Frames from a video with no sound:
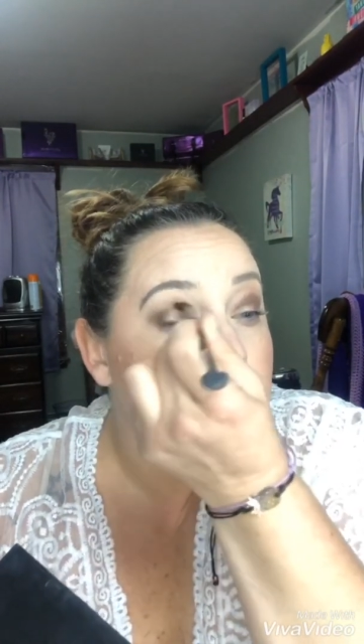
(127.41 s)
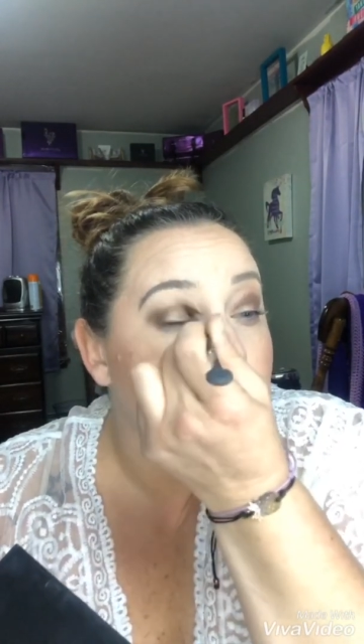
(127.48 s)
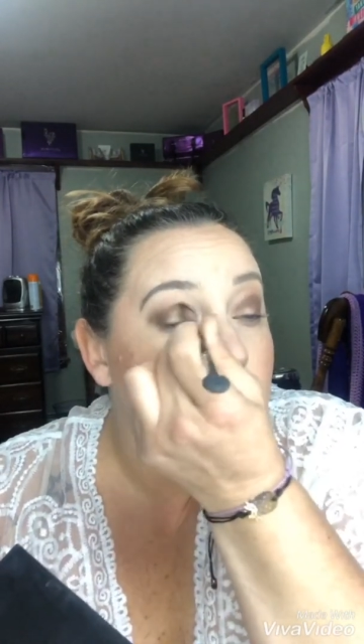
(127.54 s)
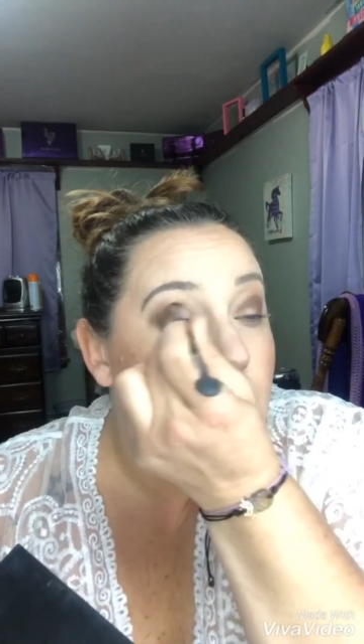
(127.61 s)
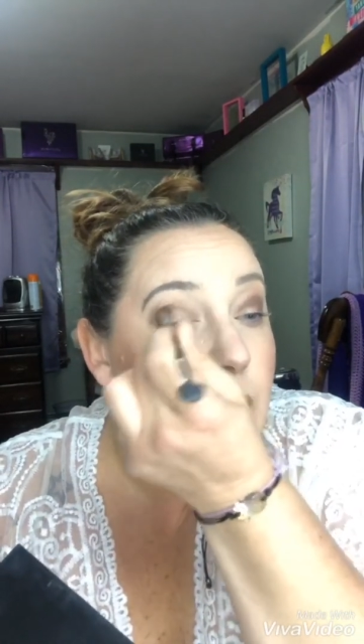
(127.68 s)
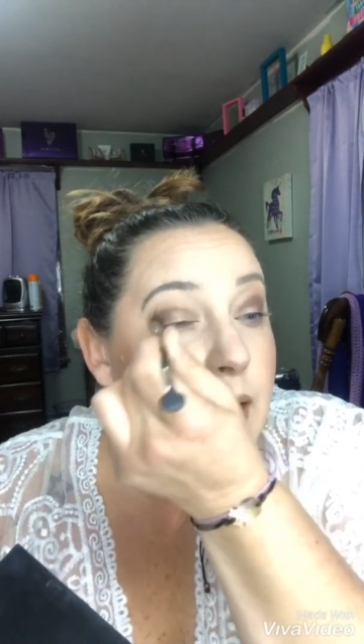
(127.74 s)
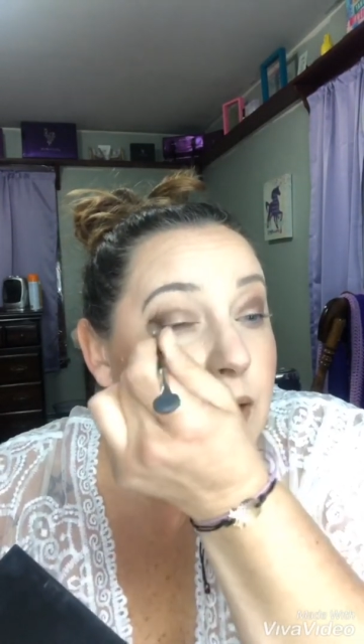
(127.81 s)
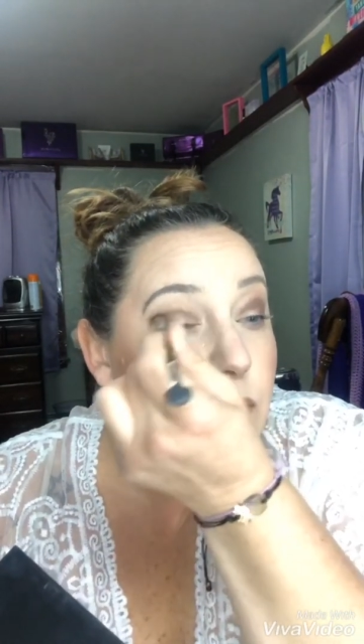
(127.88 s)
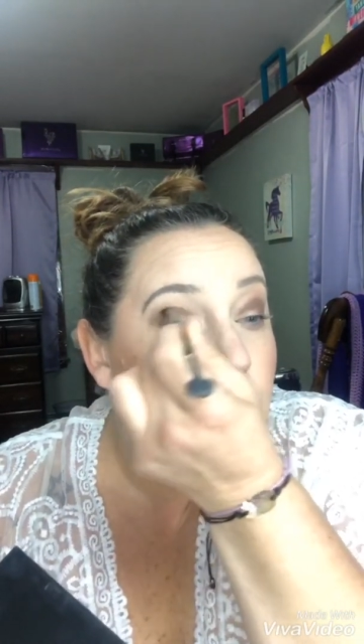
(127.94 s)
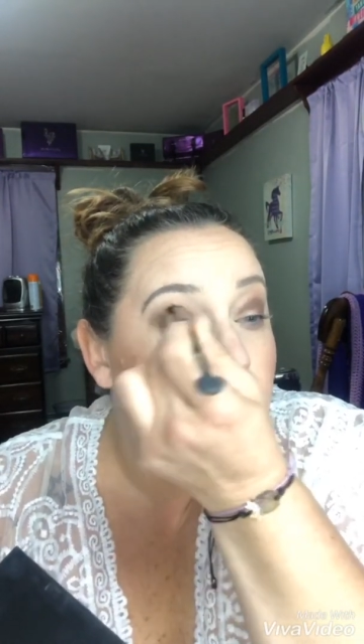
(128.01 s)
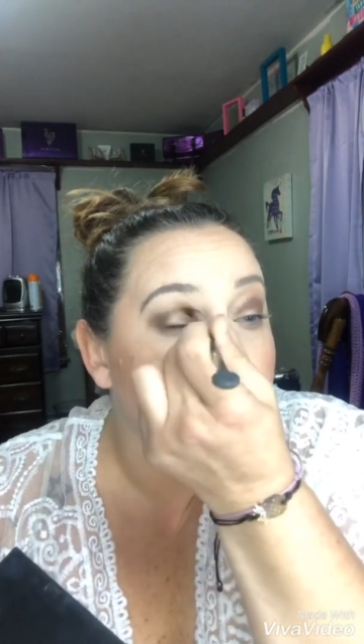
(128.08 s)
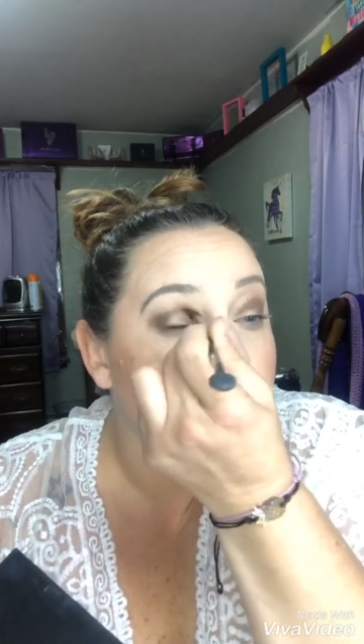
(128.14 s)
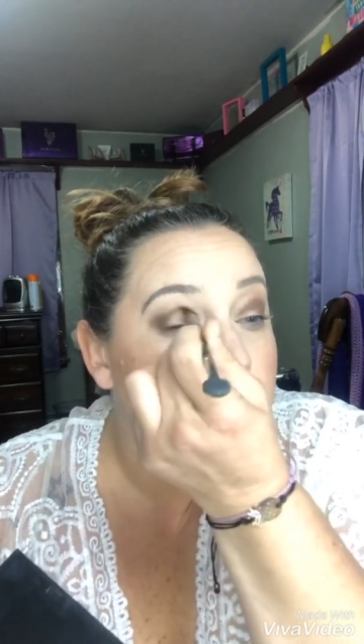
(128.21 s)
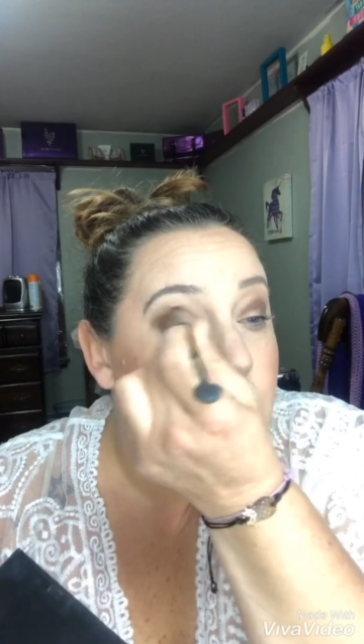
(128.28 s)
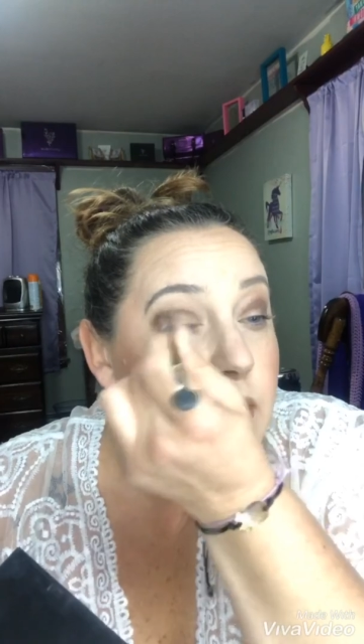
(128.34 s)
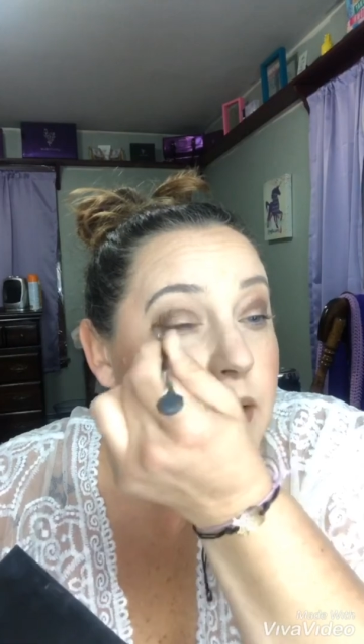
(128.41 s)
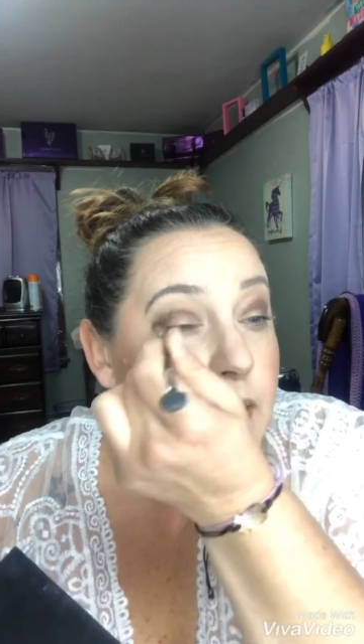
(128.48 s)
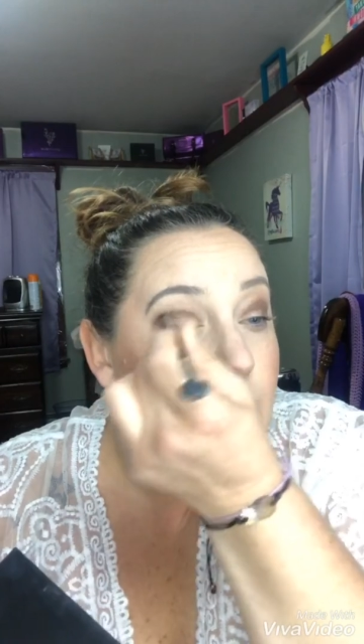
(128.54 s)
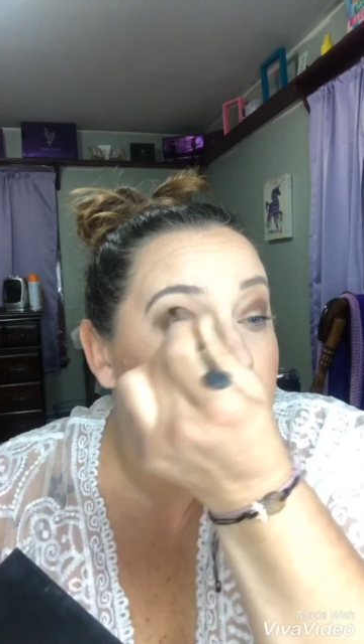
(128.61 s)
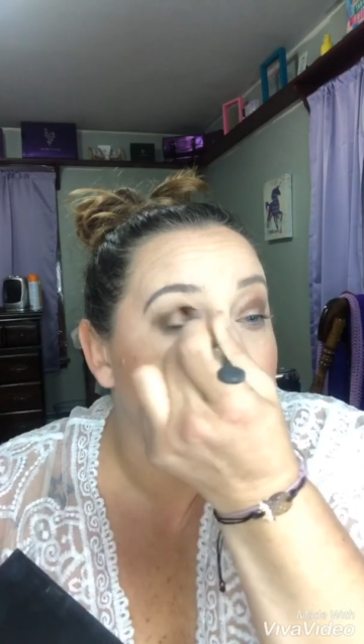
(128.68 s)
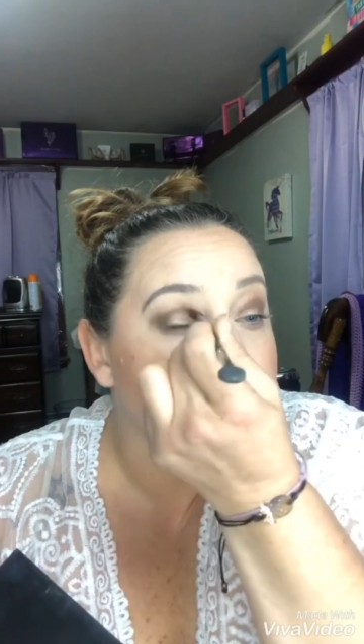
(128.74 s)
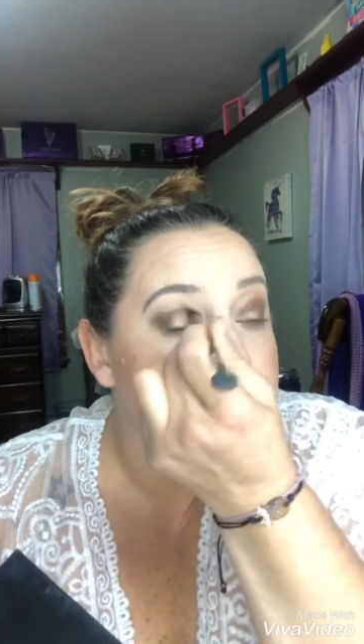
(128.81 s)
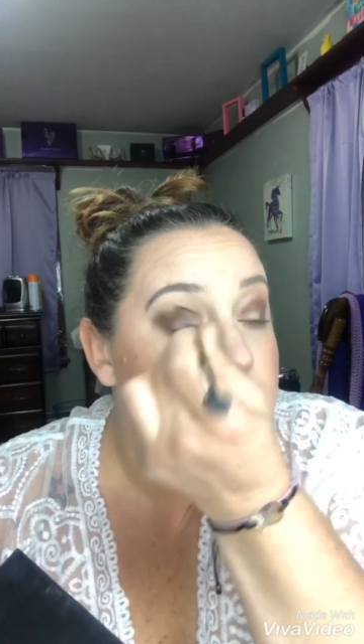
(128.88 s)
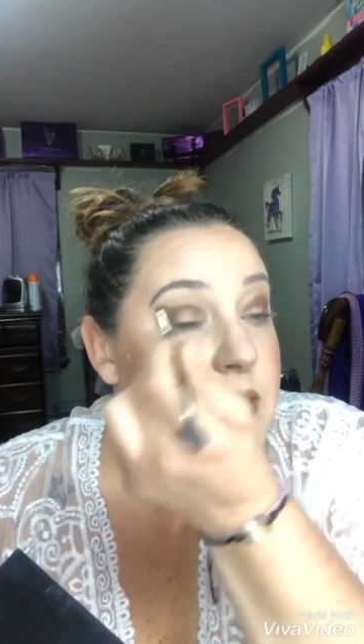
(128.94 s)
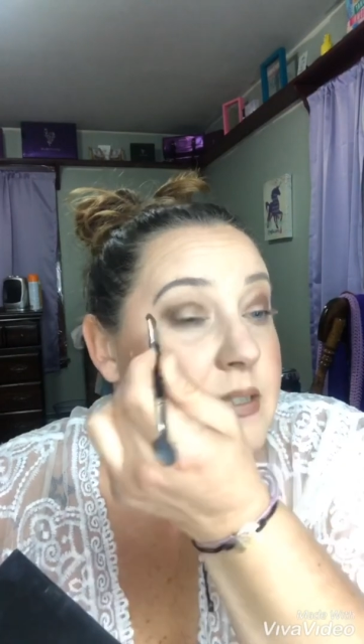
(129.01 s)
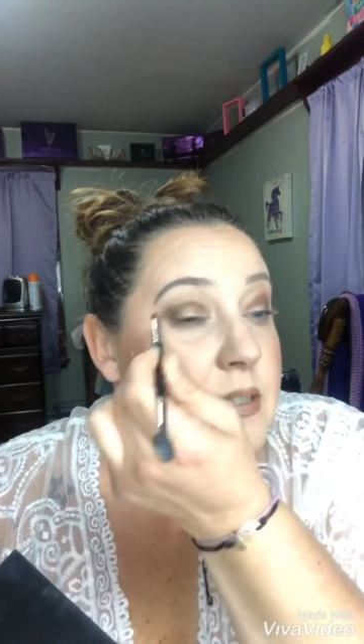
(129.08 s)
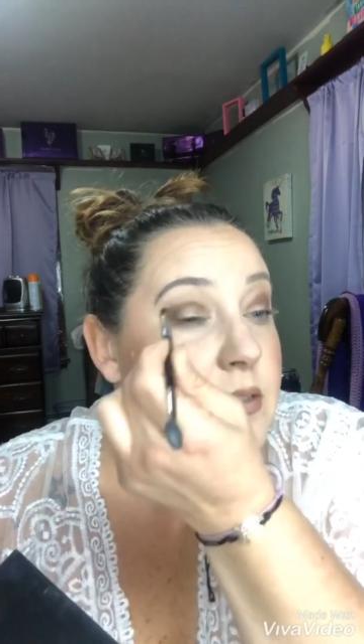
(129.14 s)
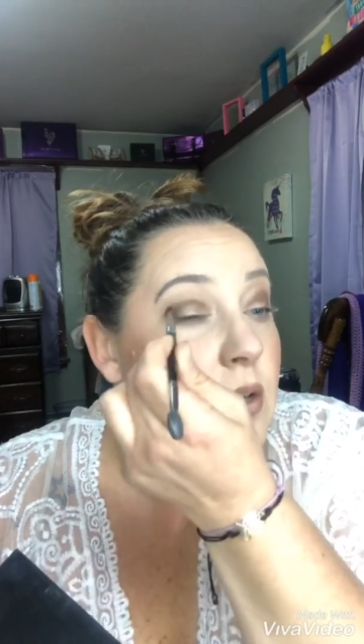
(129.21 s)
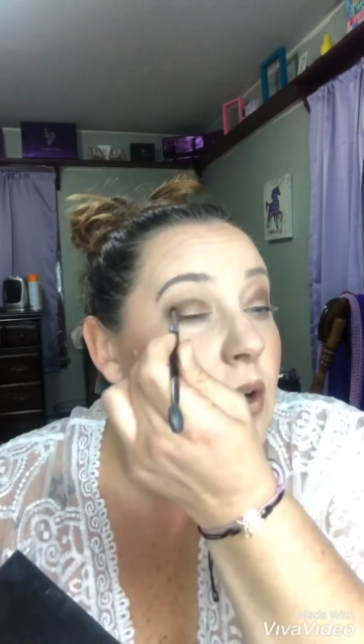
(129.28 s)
And it really helps because these are